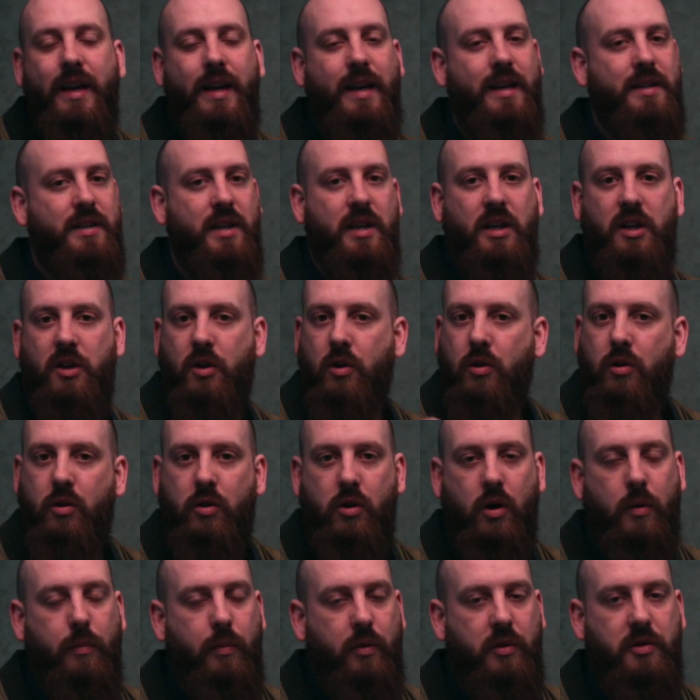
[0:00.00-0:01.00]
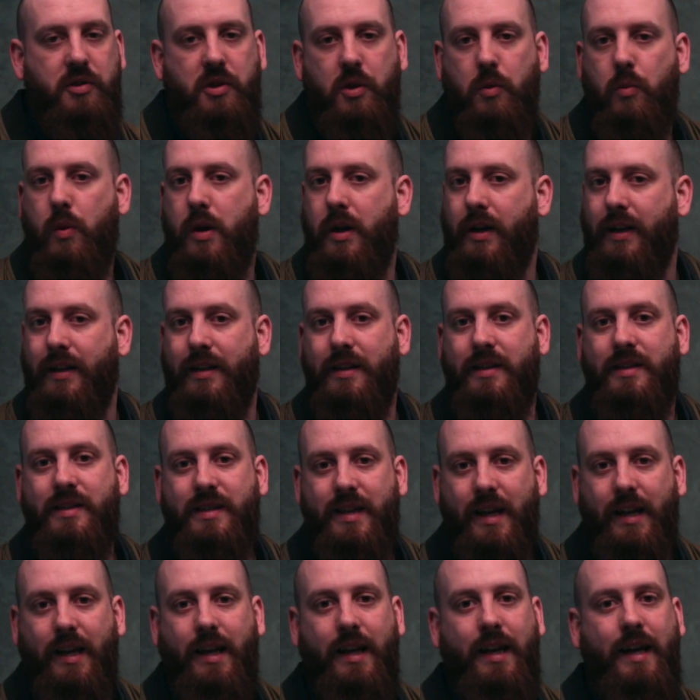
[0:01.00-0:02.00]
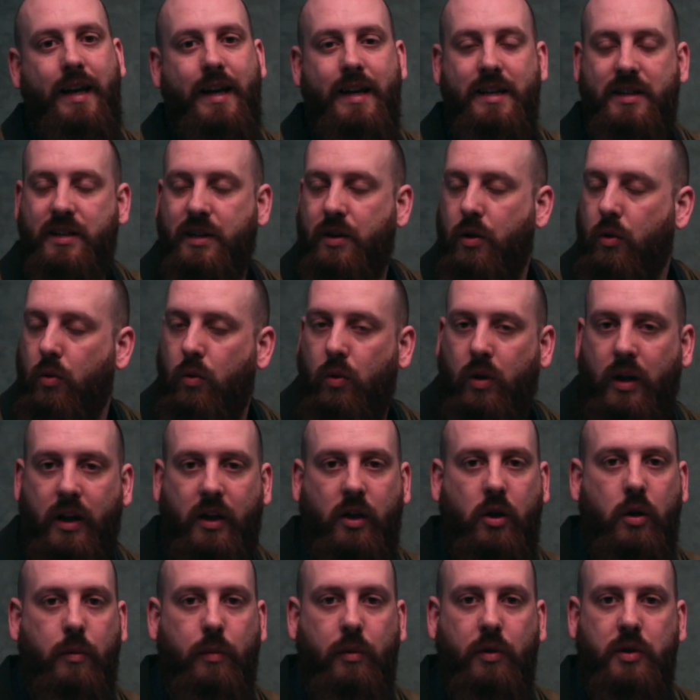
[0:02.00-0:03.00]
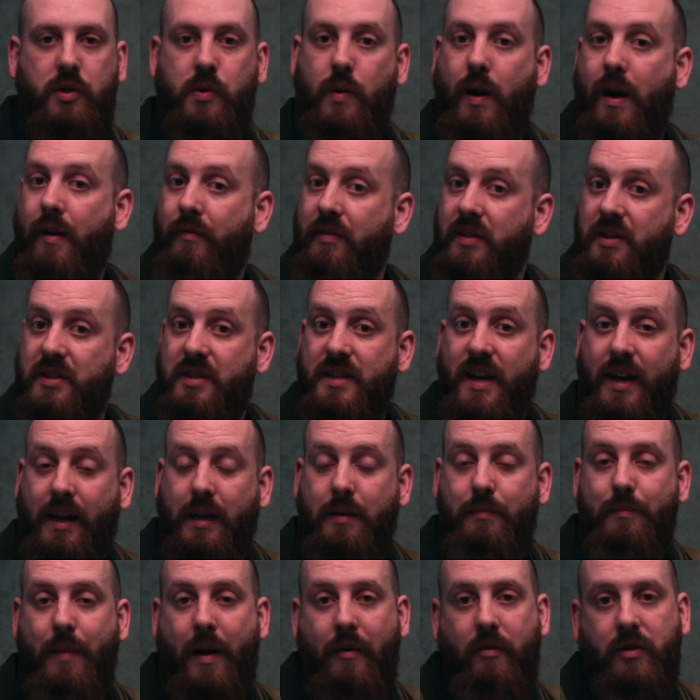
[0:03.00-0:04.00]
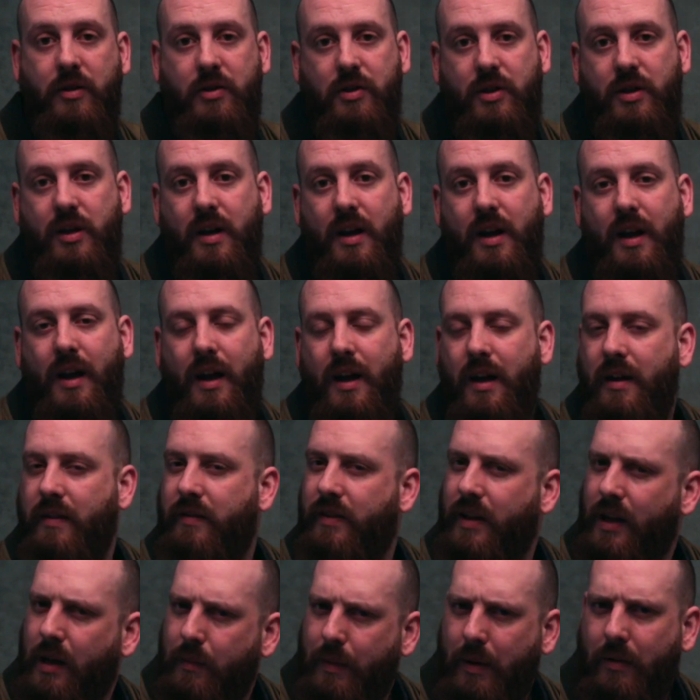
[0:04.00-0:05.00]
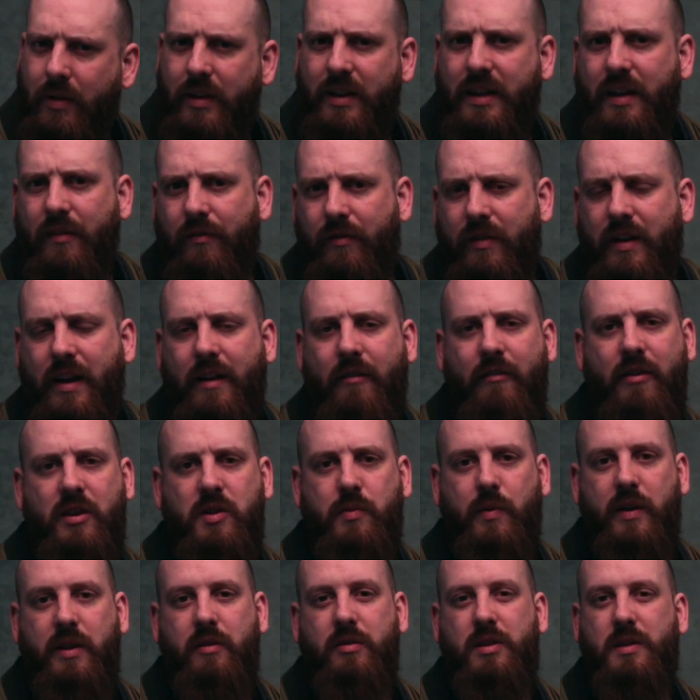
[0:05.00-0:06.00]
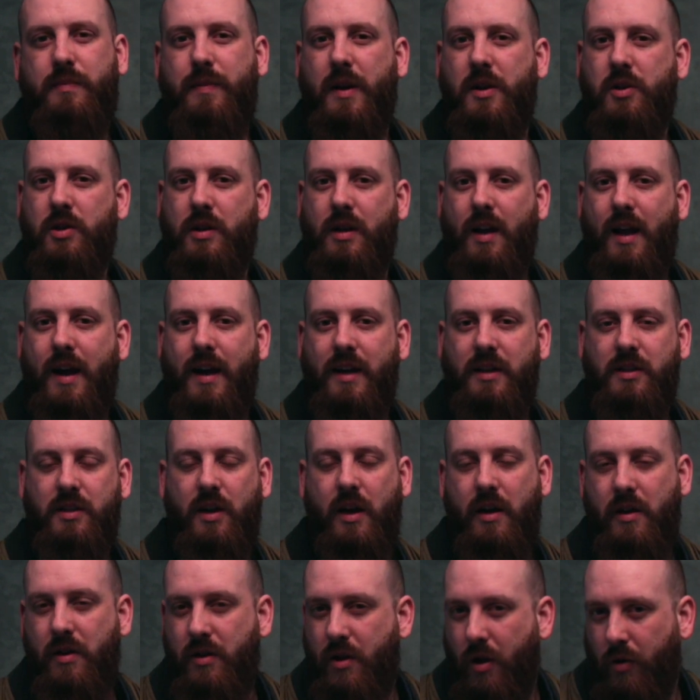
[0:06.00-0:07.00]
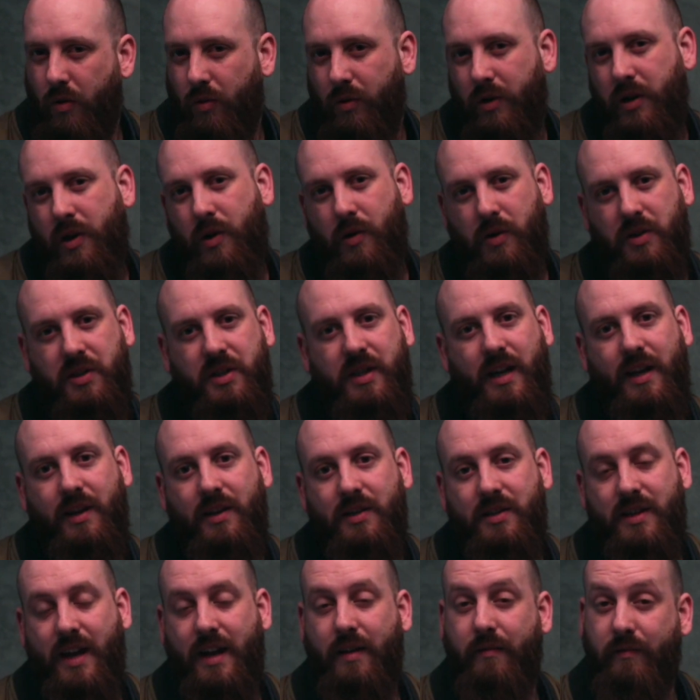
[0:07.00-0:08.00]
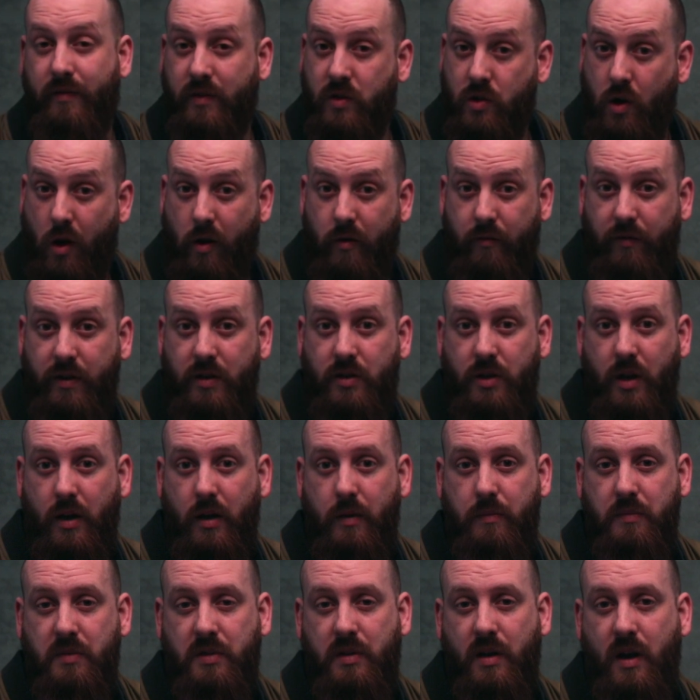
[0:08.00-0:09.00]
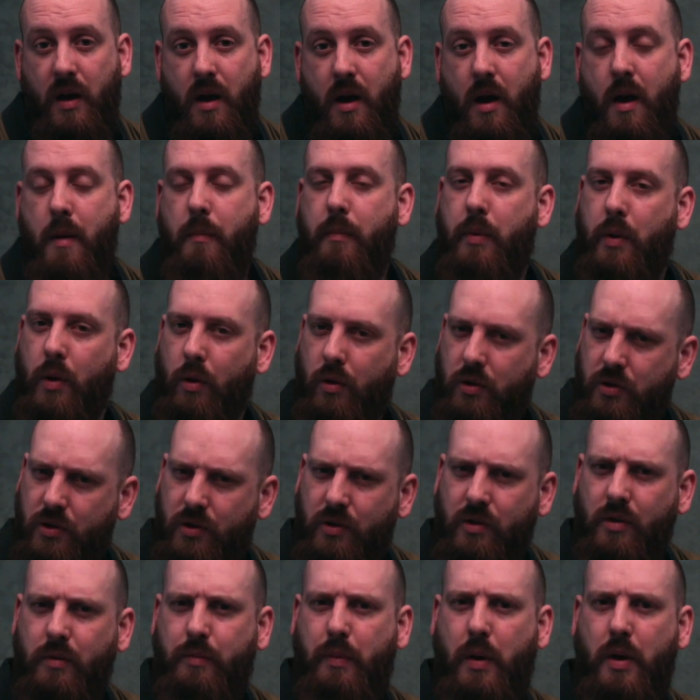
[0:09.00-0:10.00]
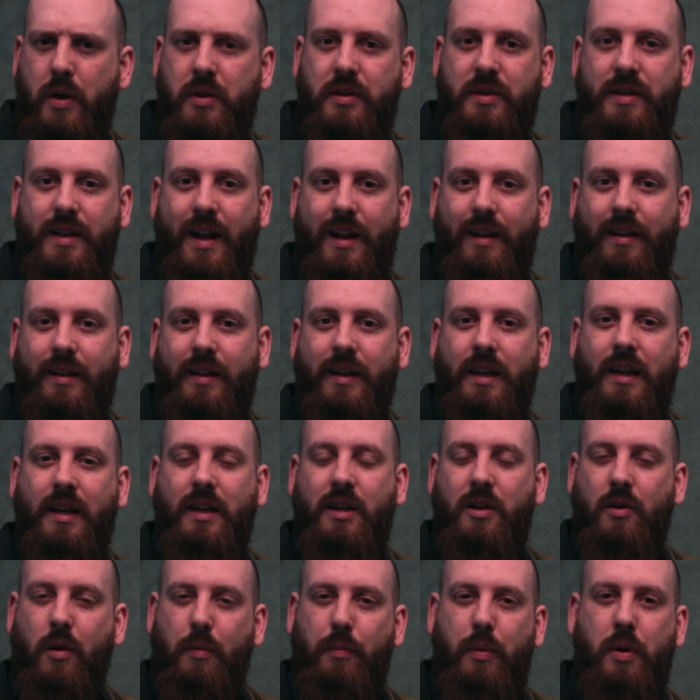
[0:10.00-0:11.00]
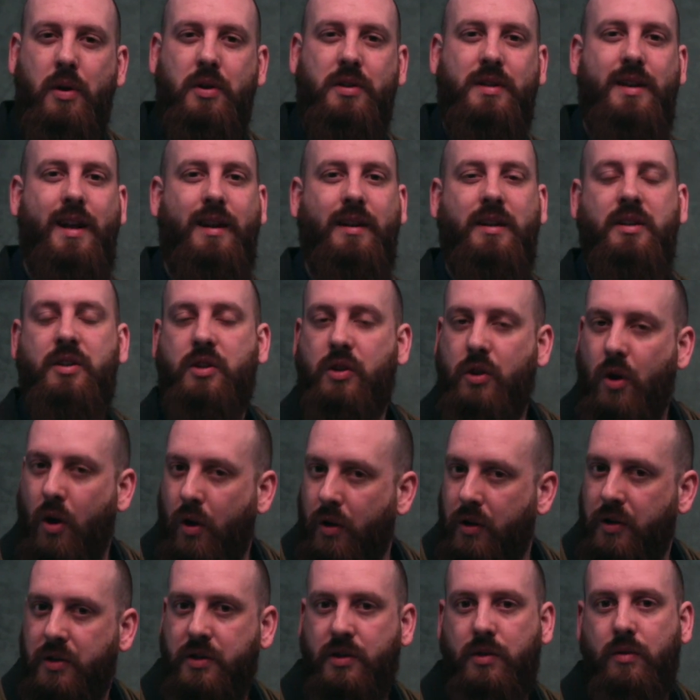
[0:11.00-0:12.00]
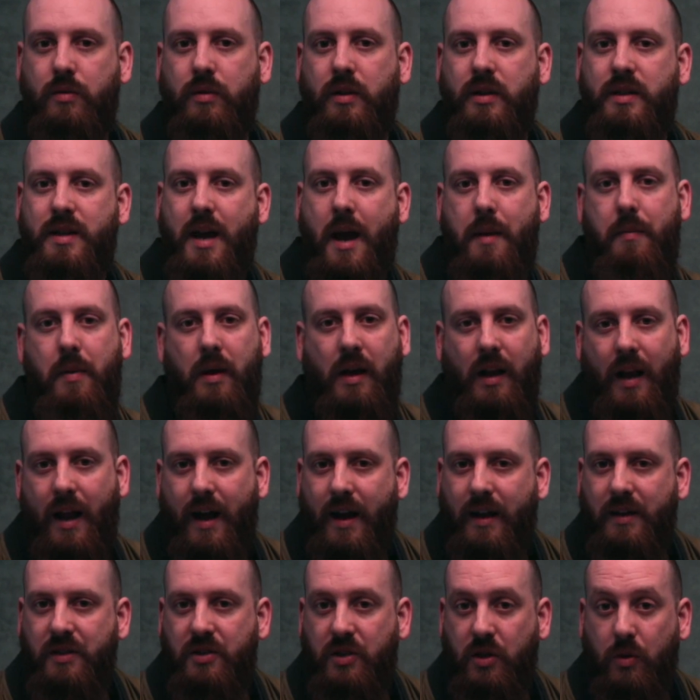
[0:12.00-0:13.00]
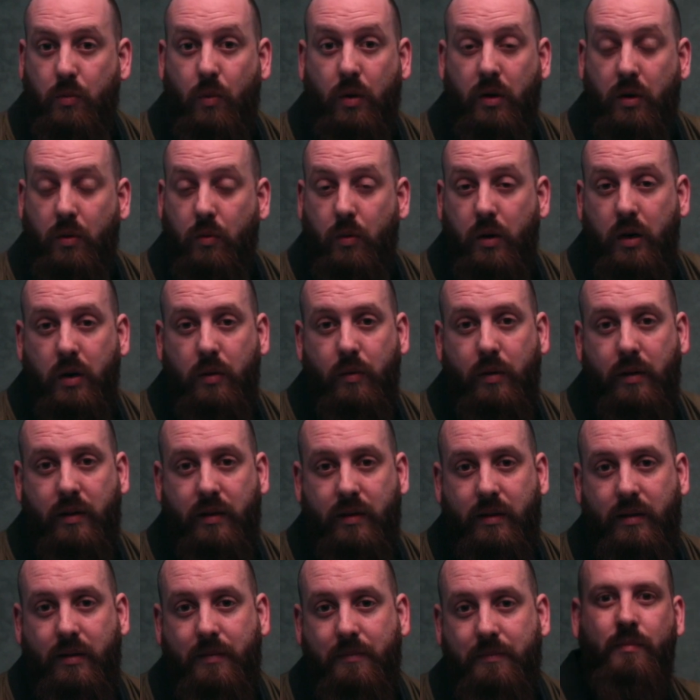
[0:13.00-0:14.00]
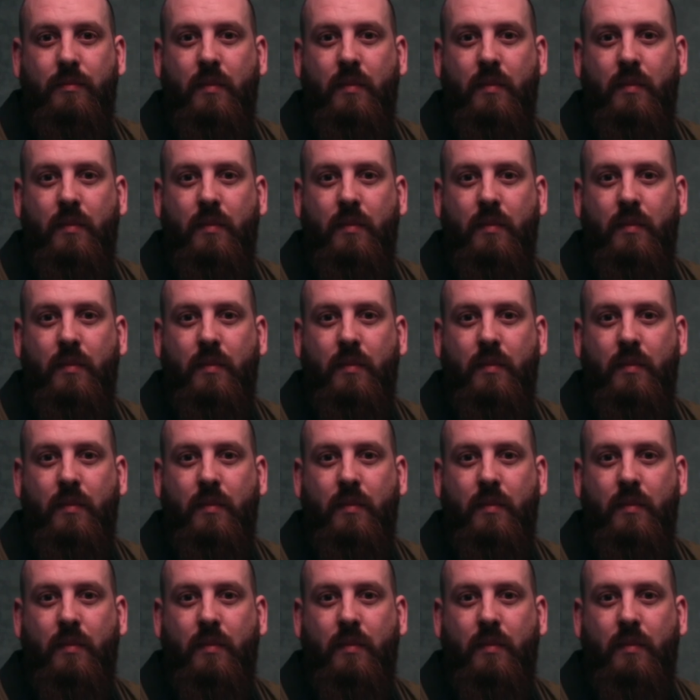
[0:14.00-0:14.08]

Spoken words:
Is it young couples who work in the city? Is it older couples who are having a second marriage? Think about the different areas where you specialize, and not only your skill set in photography terms, but also your personality. Your personality's got to suit the type of clients you want to work with.